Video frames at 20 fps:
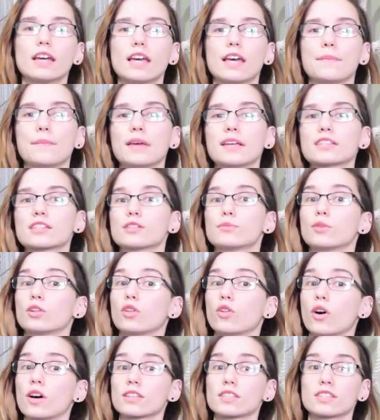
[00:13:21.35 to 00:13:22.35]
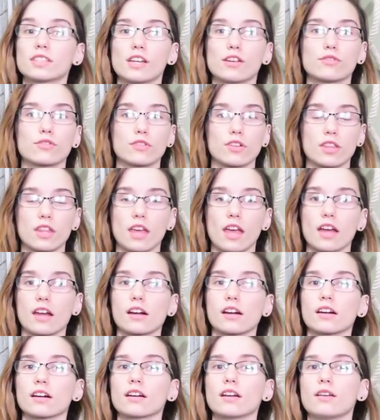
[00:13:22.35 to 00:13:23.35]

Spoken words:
it makes them a lot safer in the air,